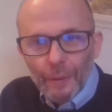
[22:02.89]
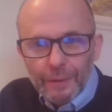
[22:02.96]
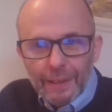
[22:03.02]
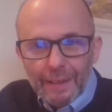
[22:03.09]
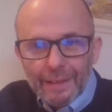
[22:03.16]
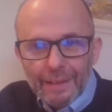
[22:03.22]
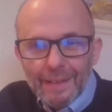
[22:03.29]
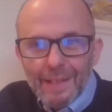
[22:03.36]

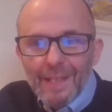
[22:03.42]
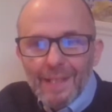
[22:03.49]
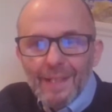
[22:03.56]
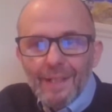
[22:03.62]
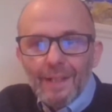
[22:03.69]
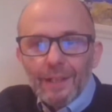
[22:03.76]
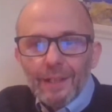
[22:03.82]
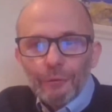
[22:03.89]
Okay,
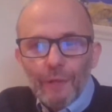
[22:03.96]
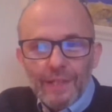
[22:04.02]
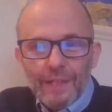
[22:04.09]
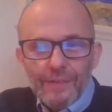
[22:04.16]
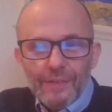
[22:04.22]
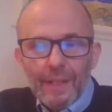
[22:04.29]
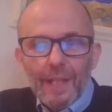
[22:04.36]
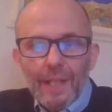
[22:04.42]

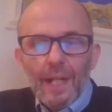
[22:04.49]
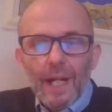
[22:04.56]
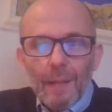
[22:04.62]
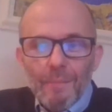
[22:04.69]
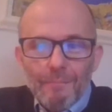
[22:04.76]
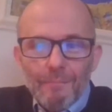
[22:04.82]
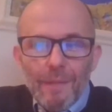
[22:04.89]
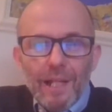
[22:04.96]
great.
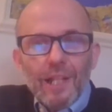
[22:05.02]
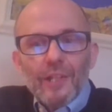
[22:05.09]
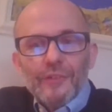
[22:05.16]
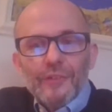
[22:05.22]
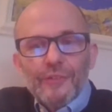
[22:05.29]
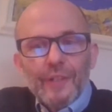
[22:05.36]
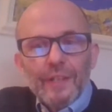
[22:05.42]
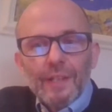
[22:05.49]
I'm in my
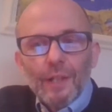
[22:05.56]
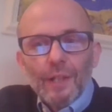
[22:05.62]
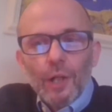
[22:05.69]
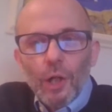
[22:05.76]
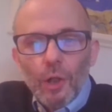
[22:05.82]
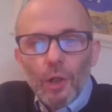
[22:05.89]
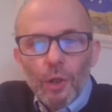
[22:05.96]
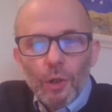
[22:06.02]
last year
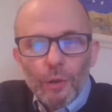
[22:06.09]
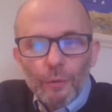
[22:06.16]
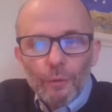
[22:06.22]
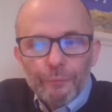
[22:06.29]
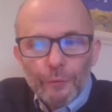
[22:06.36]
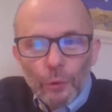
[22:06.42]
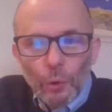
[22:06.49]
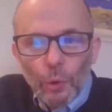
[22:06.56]

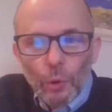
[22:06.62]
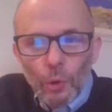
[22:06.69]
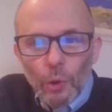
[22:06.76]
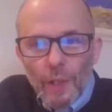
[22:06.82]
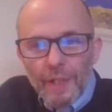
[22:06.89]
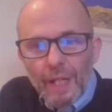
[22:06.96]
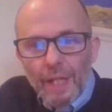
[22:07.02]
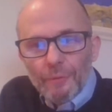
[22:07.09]
of
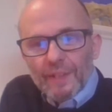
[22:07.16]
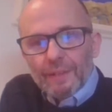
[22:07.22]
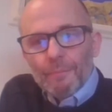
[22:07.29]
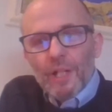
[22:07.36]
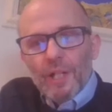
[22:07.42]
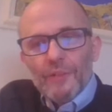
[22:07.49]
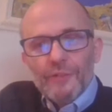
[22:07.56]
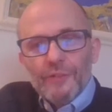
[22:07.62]
law, and I will take a
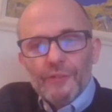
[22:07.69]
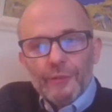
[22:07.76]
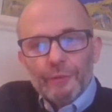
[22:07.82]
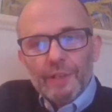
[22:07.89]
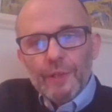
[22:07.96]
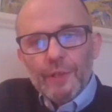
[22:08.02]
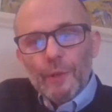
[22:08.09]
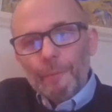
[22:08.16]
master's
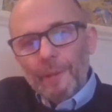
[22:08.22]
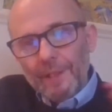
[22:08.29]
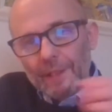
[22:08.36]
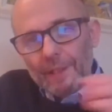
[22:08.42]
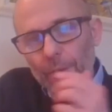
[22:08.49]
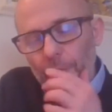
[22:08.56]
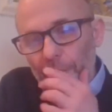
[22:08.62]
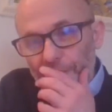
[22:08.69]
degree in European
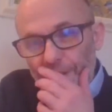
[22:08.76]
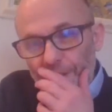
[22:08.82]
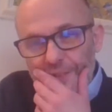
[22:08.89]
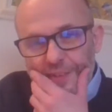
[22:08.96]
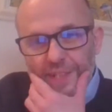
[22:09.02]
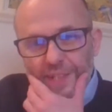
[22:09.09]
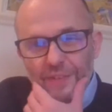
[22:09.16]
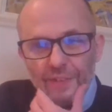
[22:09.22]
and Global
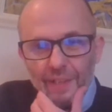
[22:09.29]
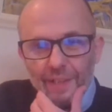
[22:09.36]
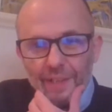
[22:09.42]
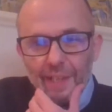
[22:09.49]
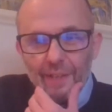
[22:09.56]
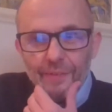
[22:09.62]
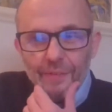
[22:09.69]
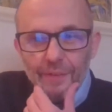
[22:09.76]
Studies. Inside
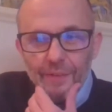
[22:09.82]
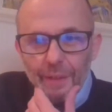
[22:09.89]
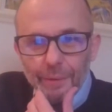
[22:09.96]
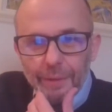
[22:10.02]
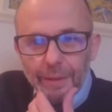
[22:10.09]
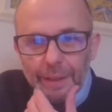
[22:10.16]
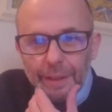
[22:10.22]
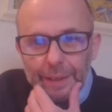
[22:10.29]
that,
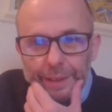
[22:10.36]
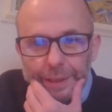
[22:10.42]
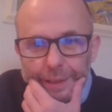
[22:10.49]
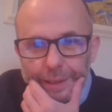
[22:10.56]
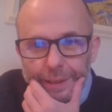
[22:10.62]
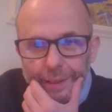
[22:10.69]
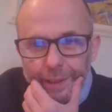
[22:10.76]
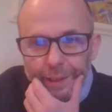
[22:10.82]

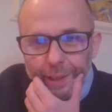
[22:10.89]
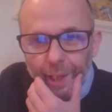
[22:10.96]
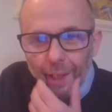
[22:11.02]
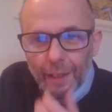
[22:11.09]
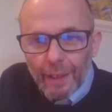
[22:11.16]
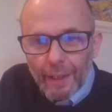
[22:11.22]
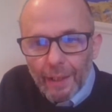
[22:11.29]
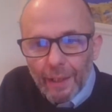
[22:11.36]
okay.
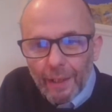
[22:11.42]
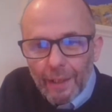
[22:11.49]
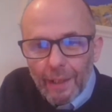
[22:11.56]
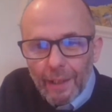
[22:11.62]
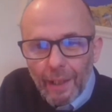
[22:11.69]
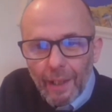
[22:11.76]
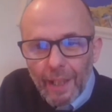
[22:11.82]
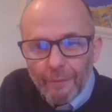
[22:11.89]

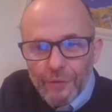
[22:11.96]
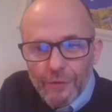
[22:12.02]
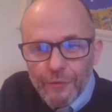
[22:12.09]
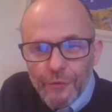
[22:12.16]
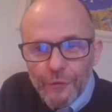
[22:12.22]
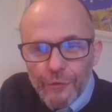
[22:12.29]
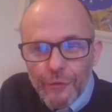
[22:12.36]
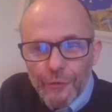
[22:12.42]
I have
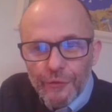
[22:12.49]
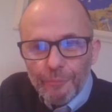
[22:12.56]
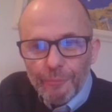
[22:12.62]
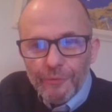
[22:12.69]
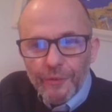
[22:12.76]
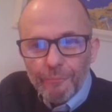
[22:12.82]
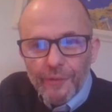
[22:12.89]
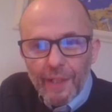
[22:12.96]
to choose some
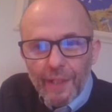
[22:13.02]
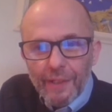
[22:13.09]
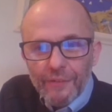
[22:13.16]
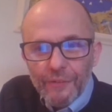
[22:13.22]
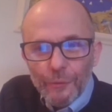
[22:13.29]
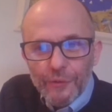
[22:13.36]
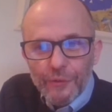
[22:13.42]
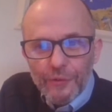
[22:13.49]

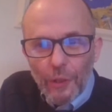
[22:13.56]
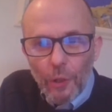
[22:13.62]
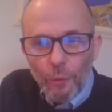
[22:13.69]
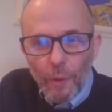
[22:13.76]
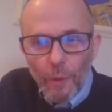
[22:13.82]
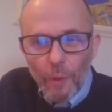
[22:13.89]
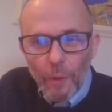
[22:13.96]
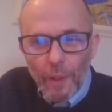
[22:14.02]
subjects. This is a
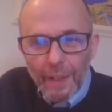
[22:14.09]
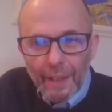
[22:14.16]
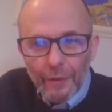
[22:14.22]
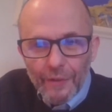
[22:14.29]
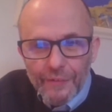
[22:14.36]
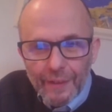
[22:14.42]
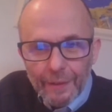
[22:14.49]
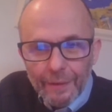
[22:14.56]
long one. Hang on a
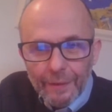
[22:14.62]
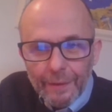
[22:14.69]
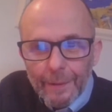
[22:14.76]
second.